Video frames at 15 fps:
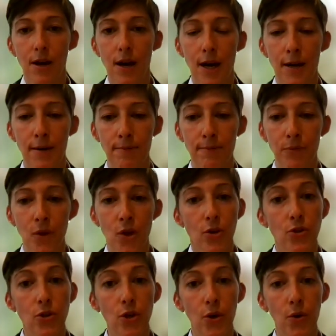Um,
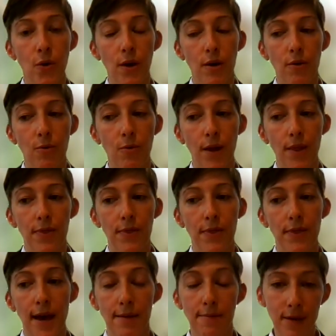so what
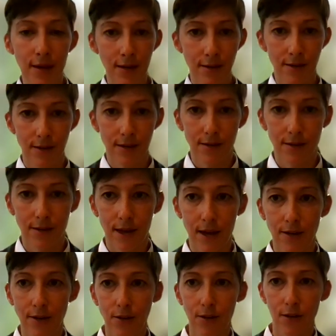that means is
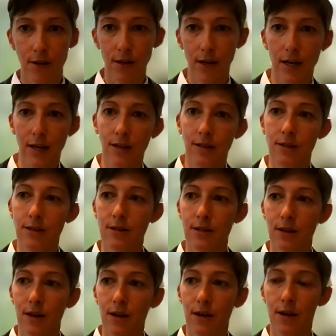that there
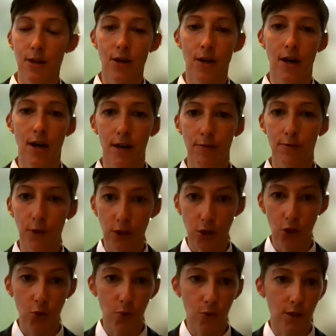is uh, there are for
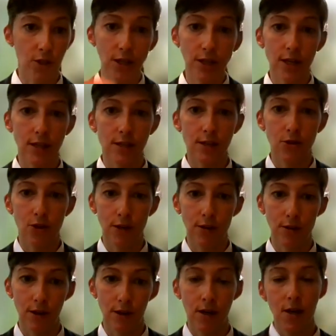sure, just as in
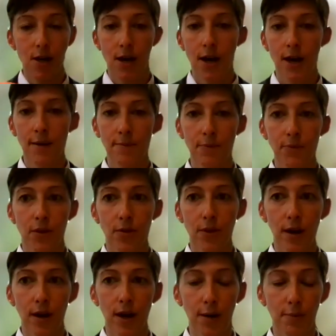gender, um,
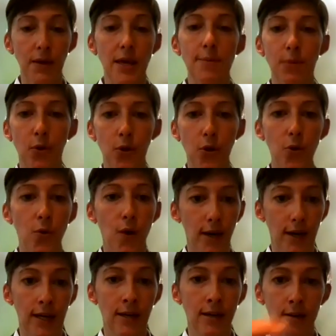there are people who
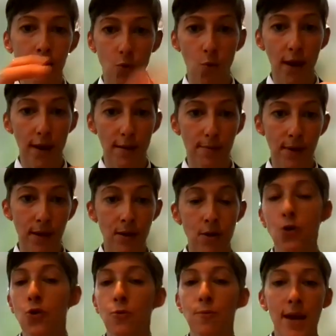are in the white bin
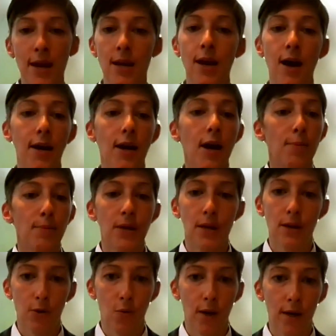who may not
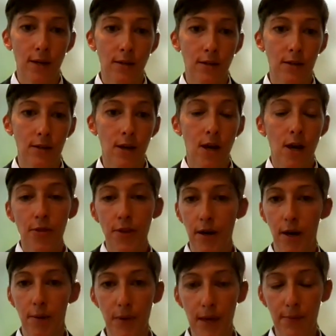appear white.
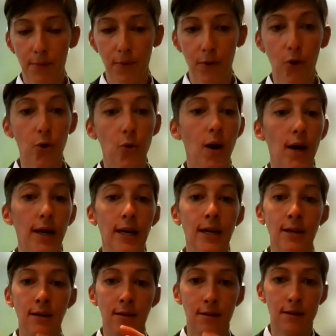There are people who are
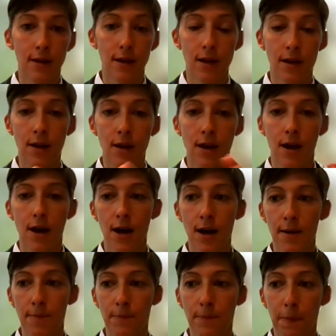in the
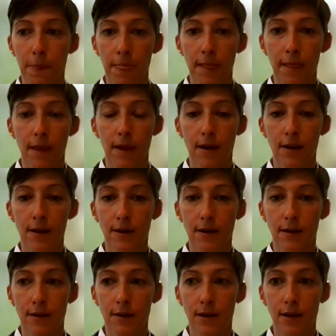um,
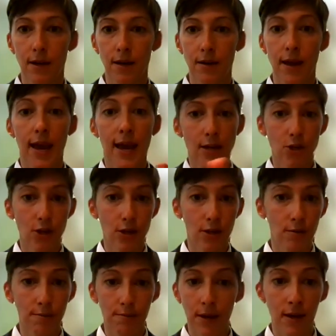uh, uh,
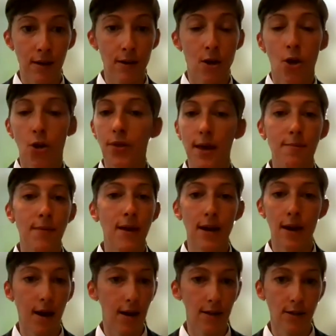Asian bin that may
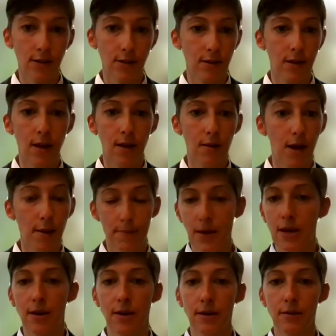not uh,
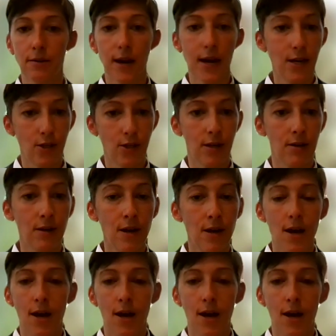appear Asian.